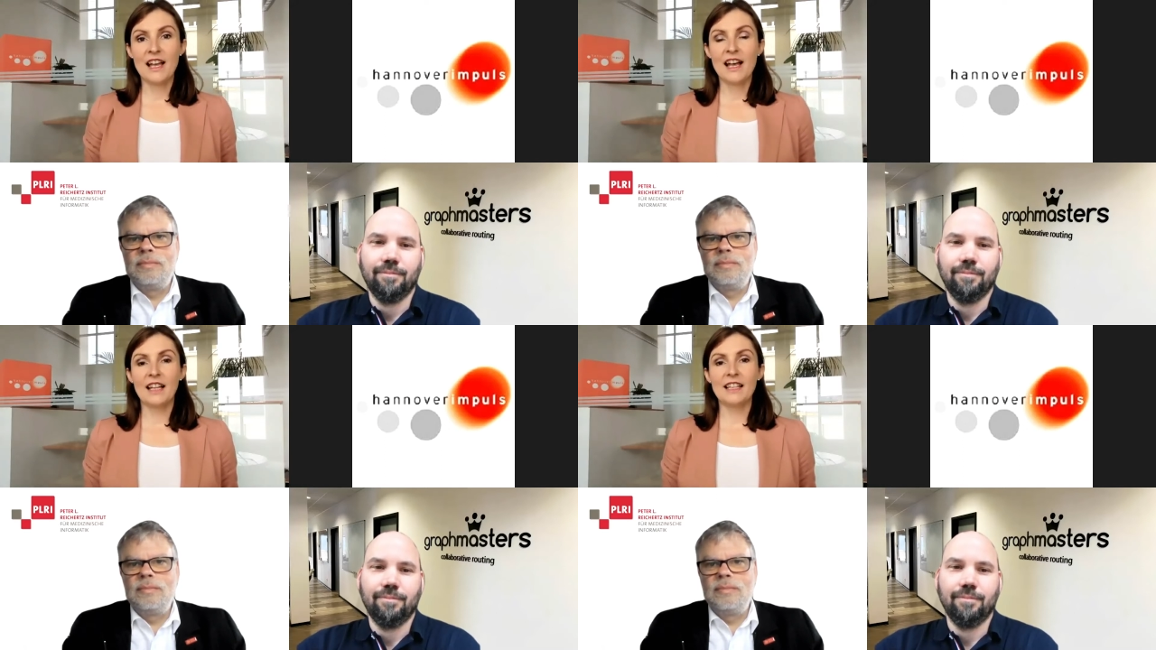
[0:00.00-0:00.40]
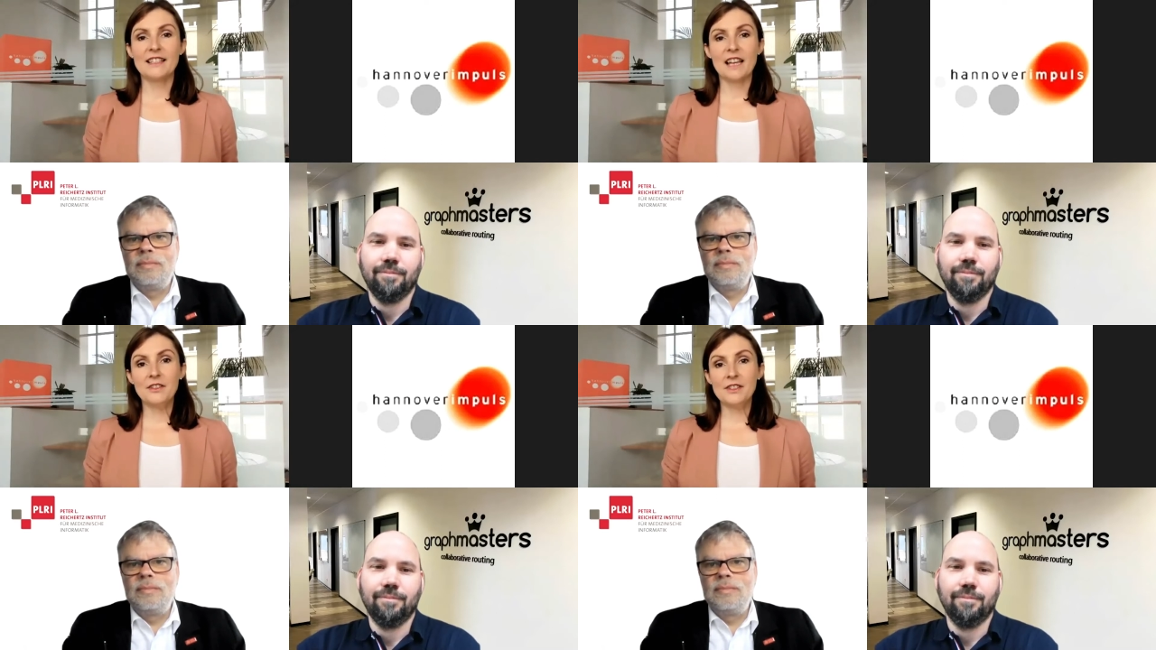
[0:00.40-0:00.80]

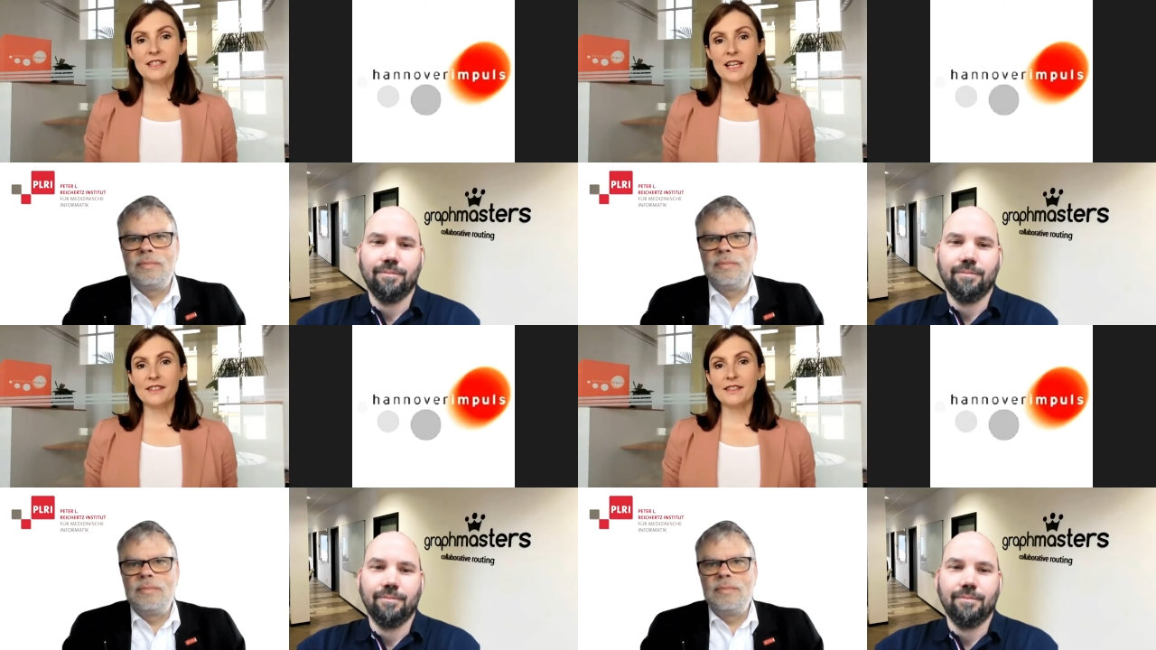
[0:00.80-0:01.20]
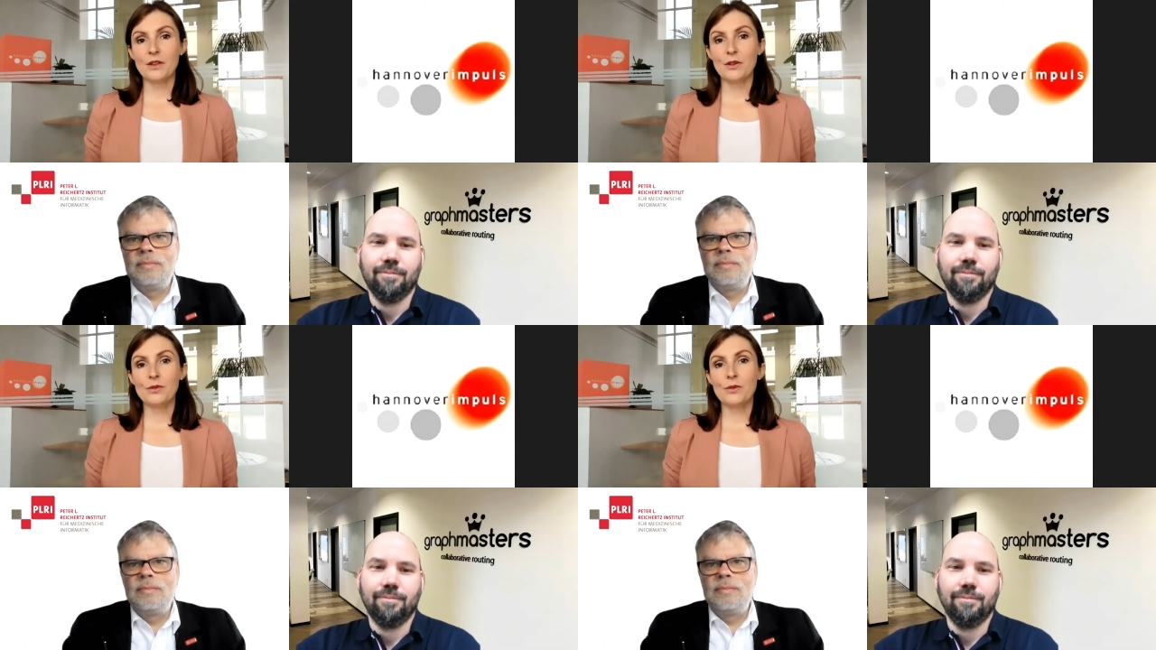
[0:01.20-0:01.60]
Speaker 1: Alexander says that
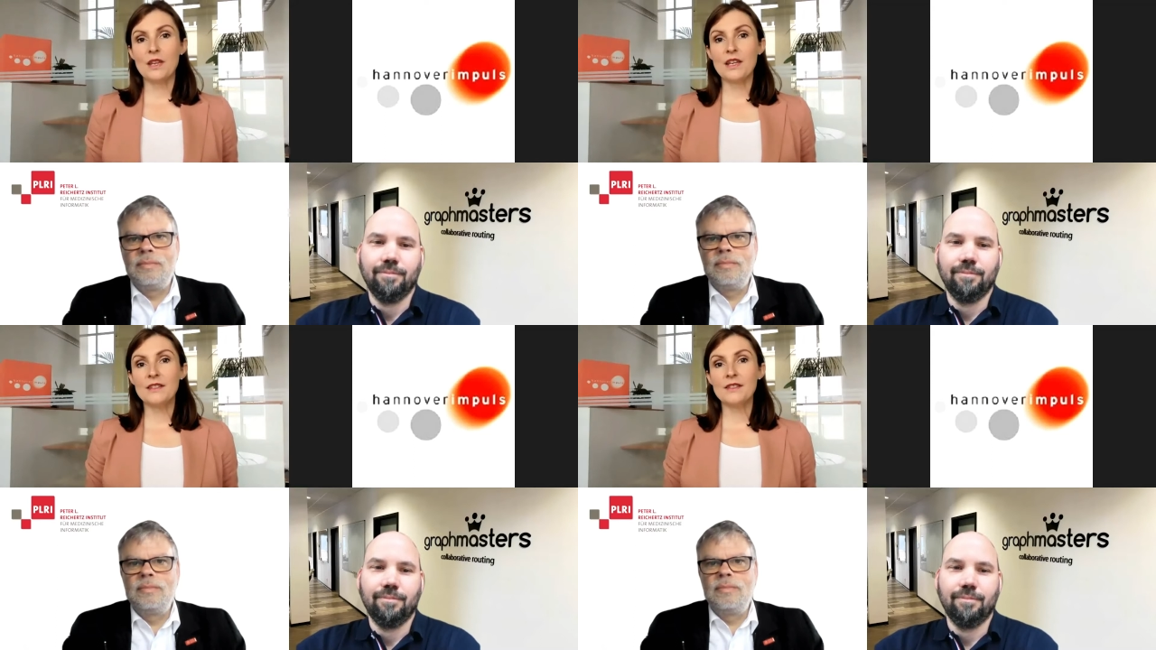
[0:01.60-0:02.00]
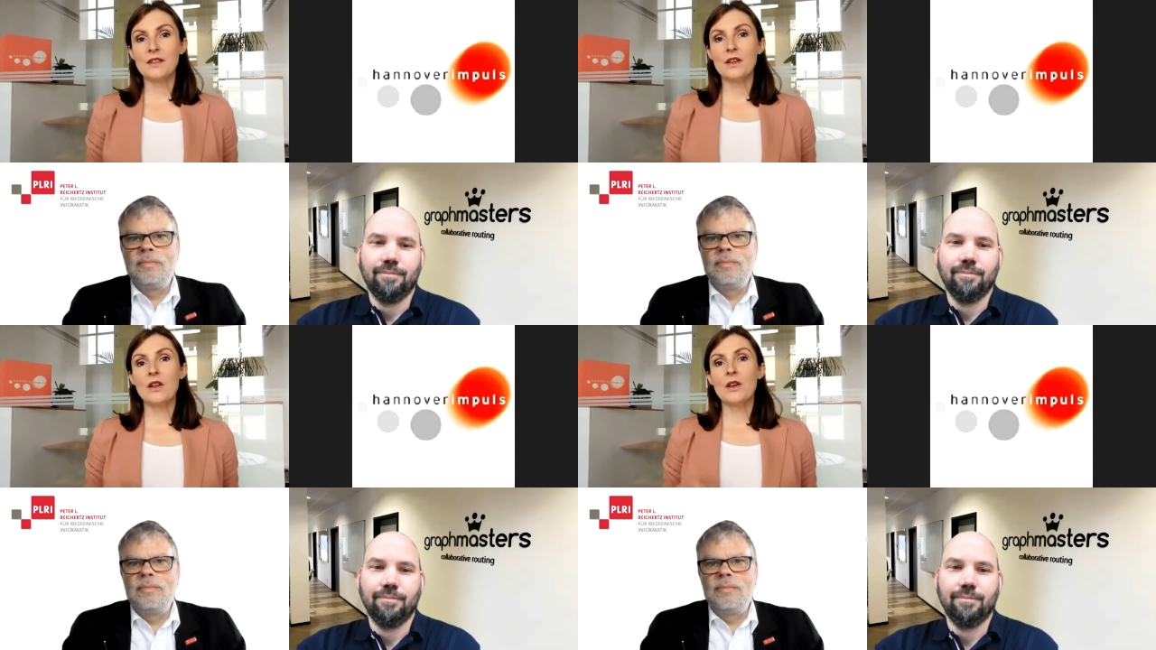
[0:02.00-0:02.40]
through his
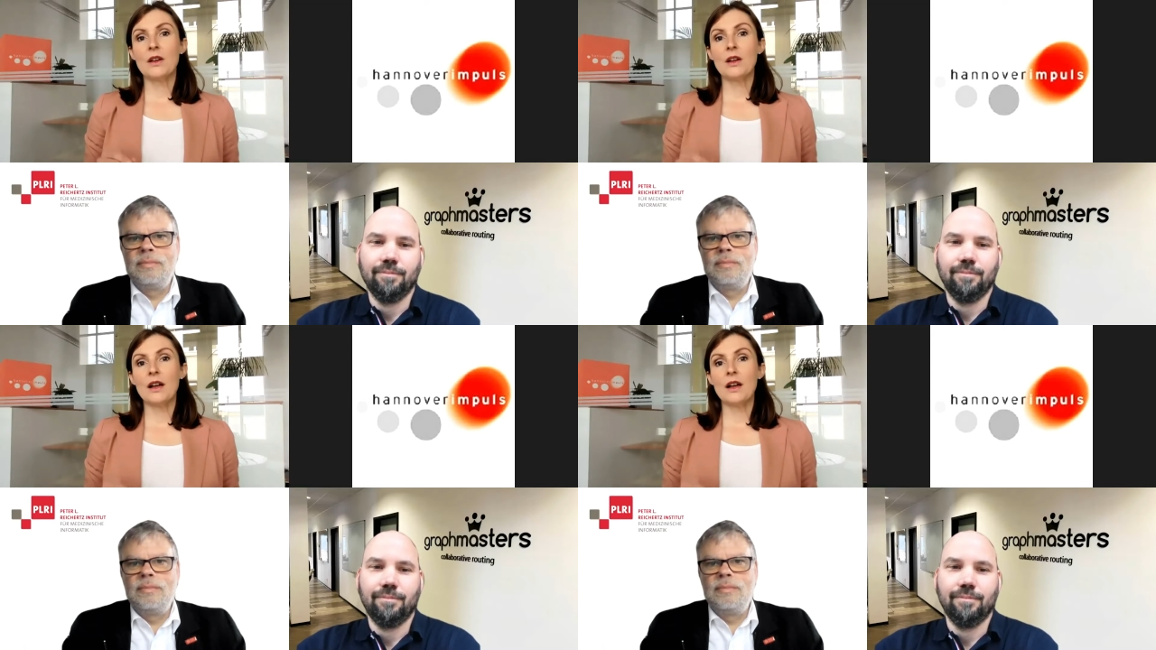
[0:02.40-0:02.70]
uh,